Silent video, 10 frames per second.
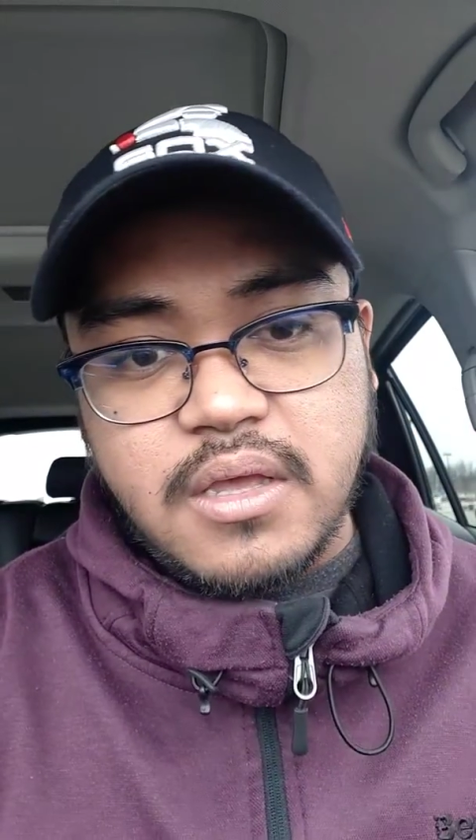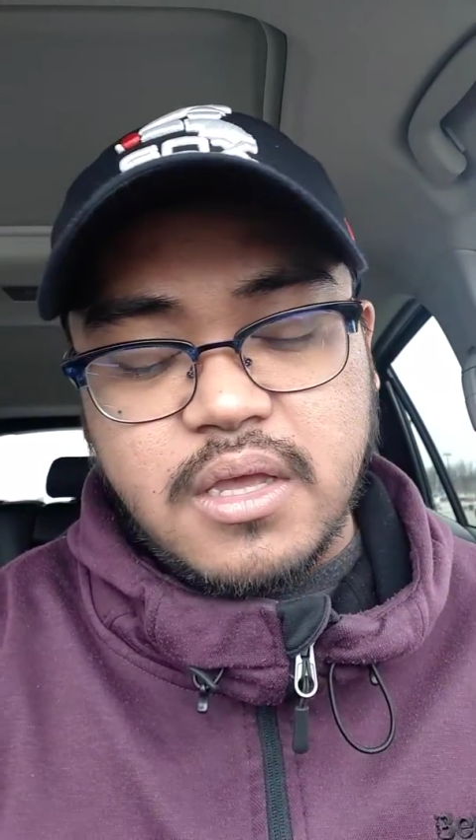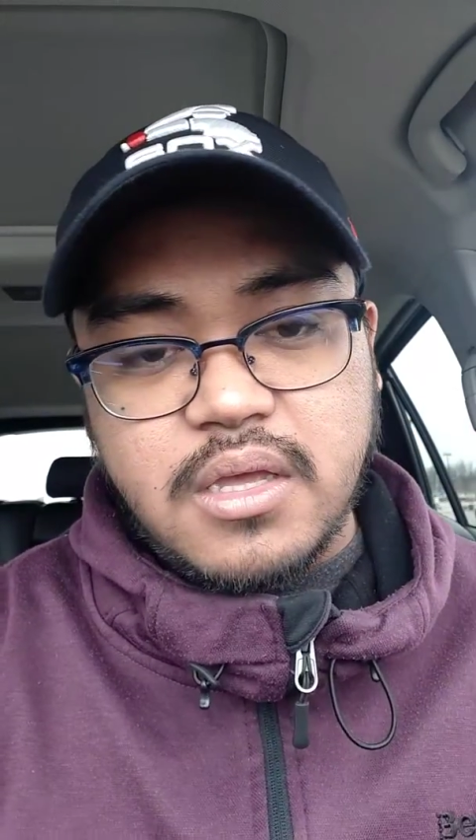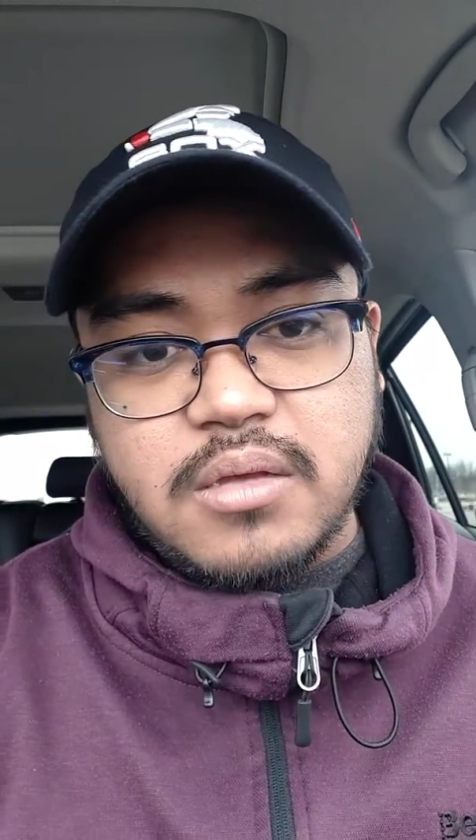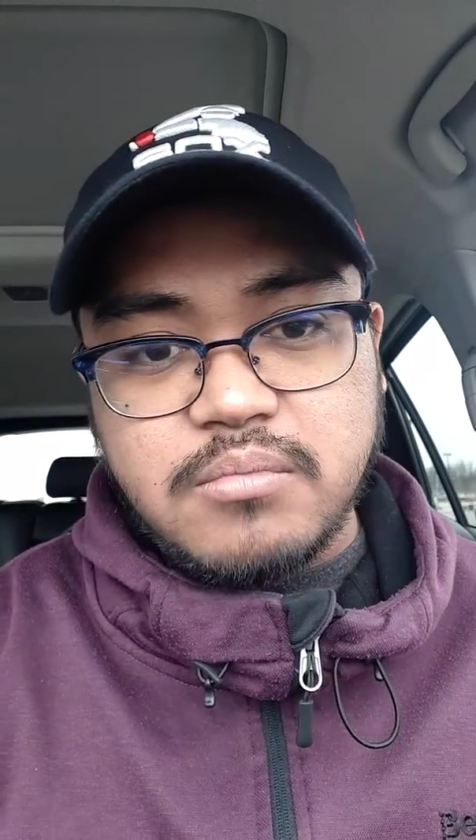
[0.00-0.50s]

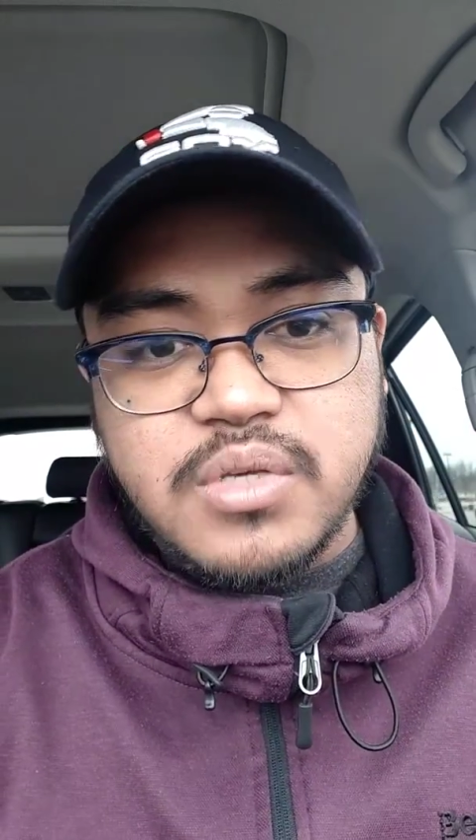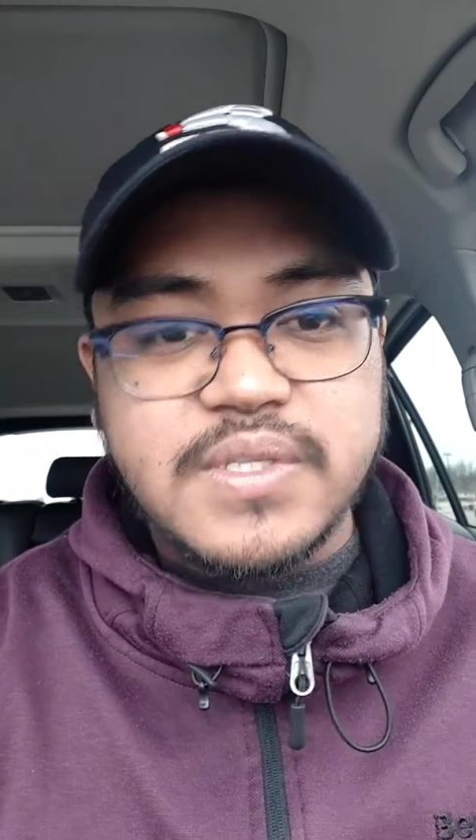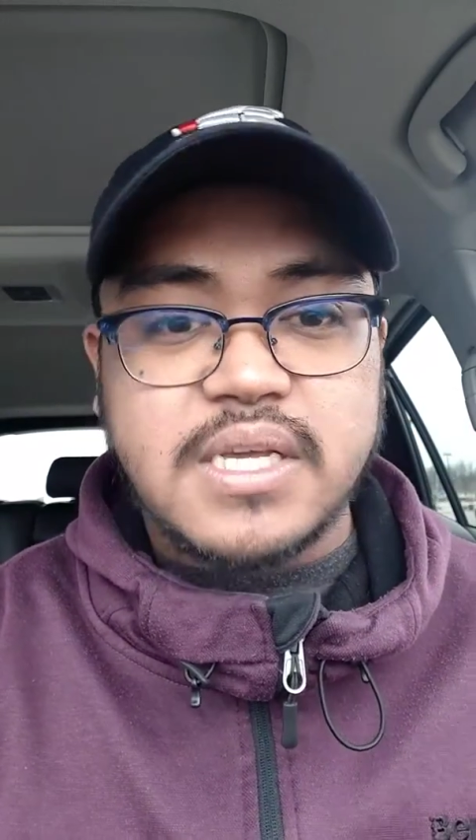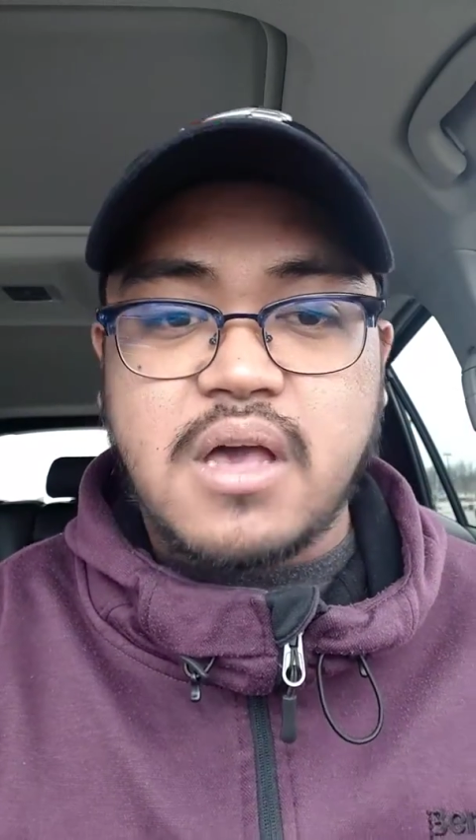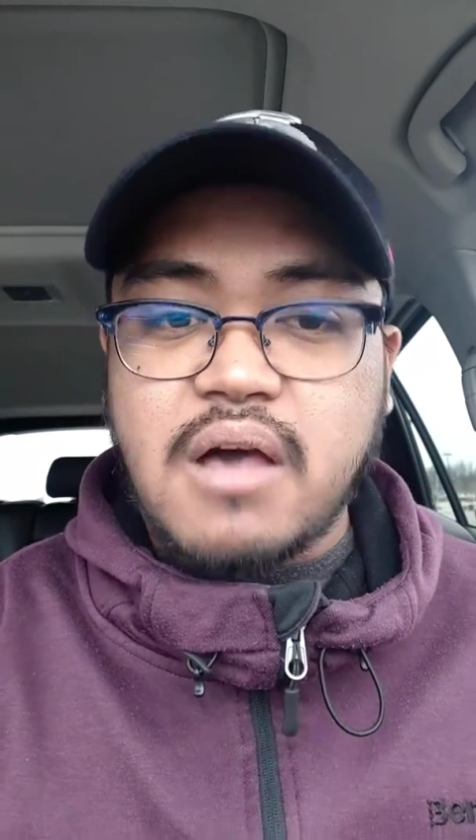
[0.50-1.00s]
music
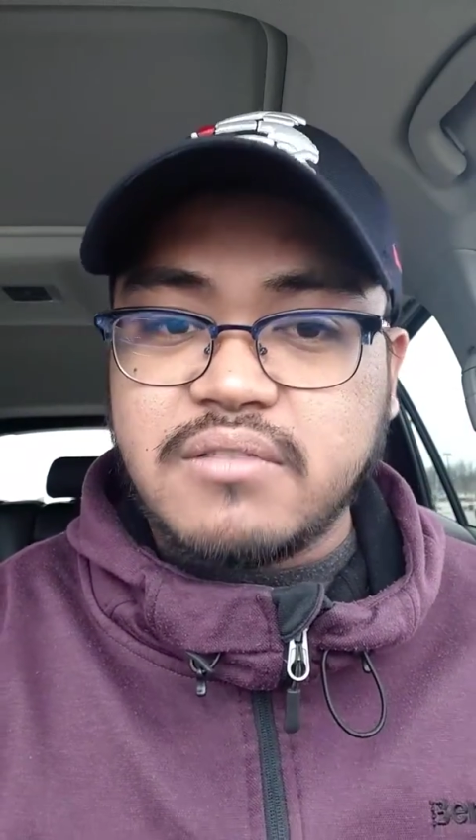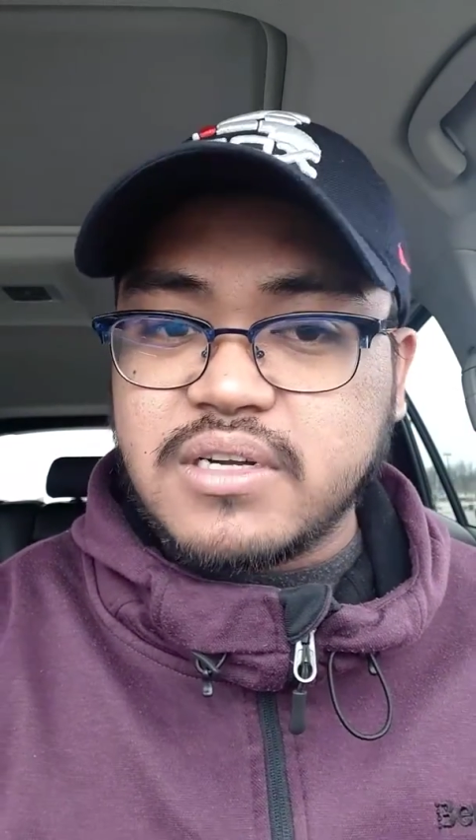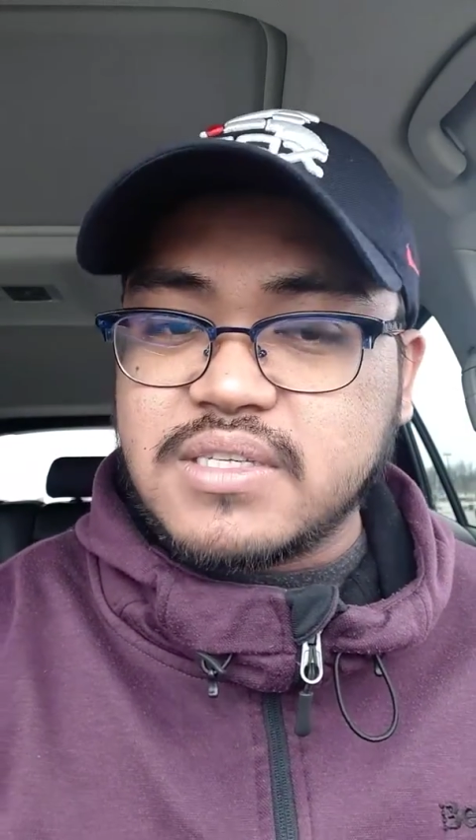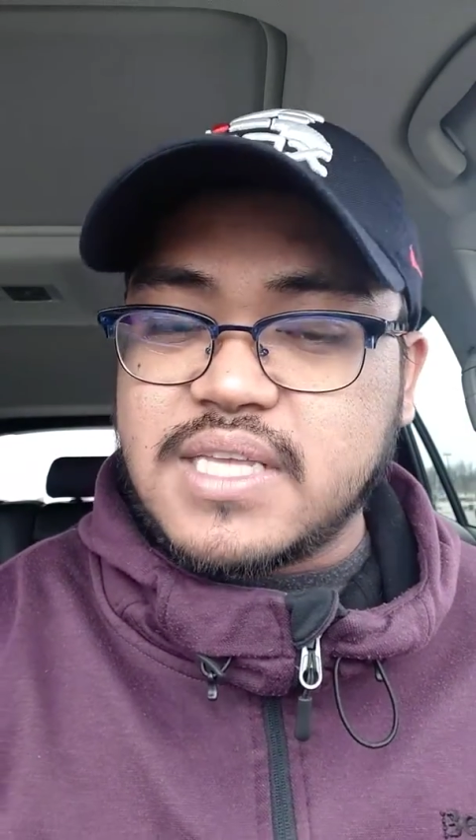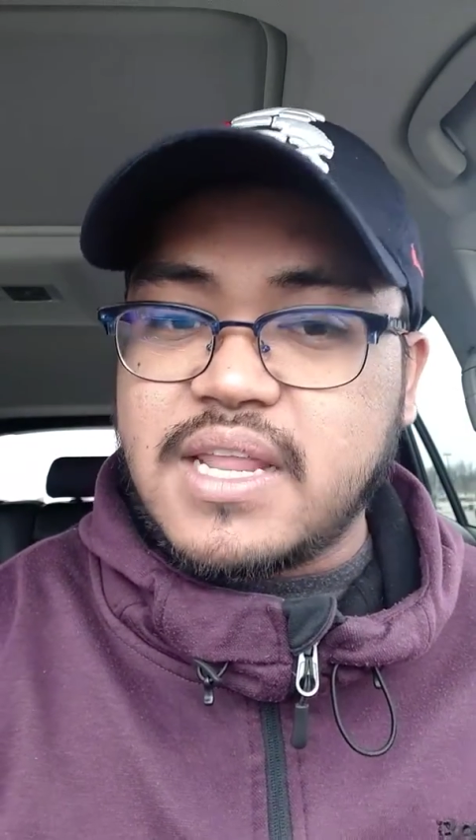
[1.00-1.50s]
covers
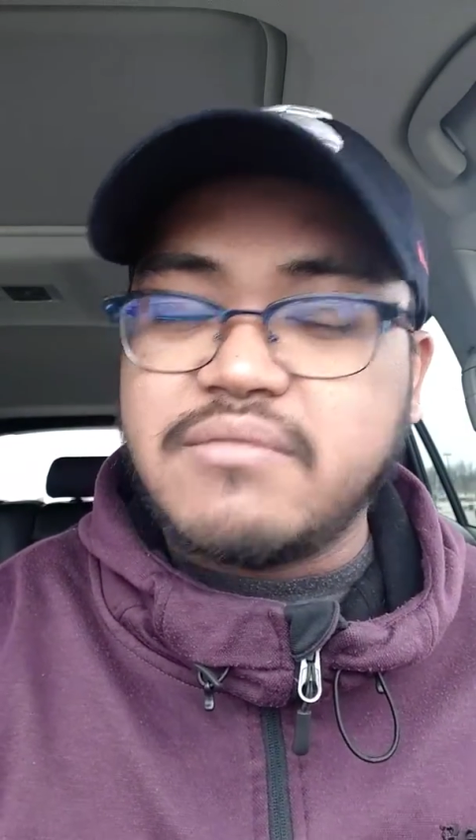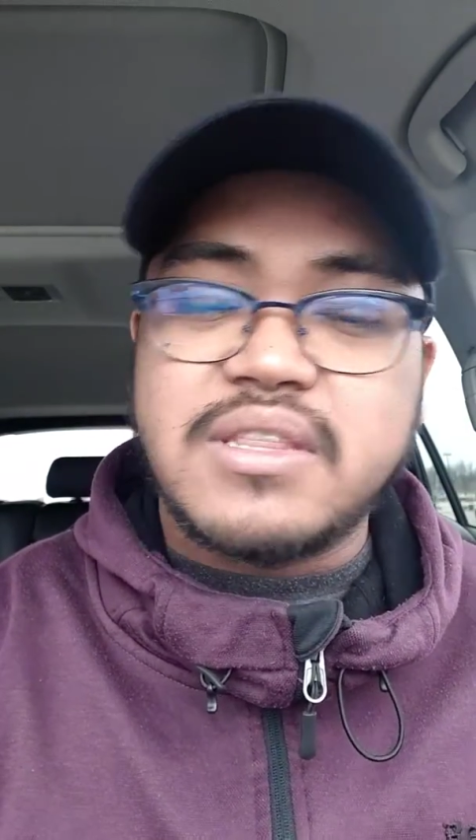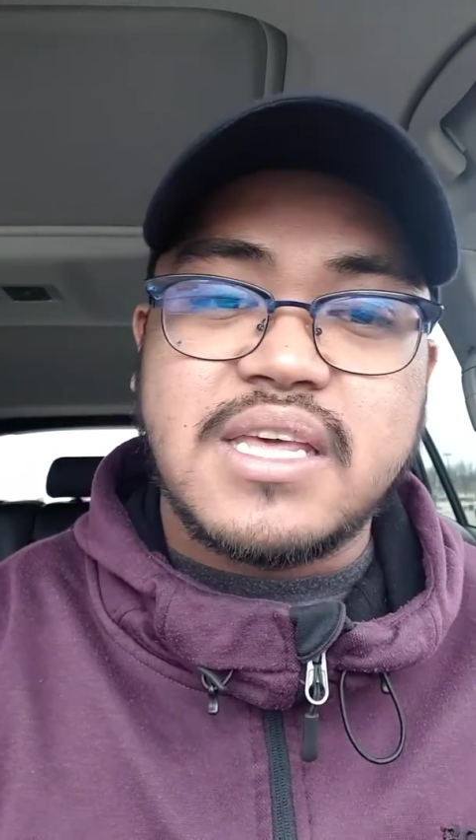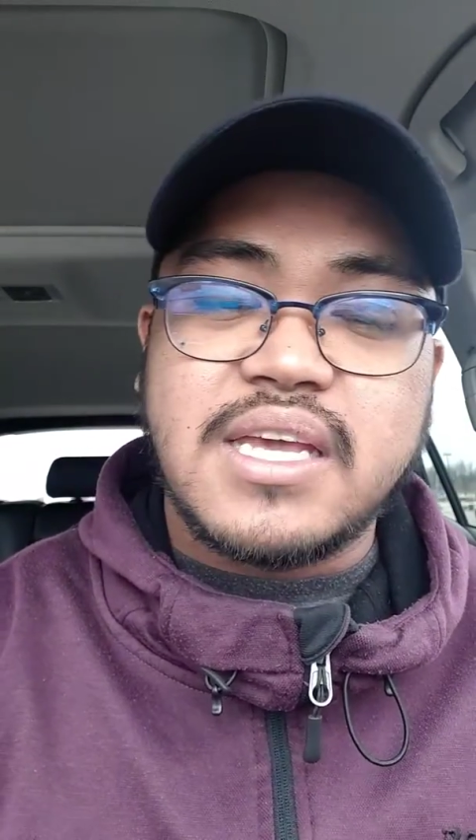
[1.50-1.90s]
and everything,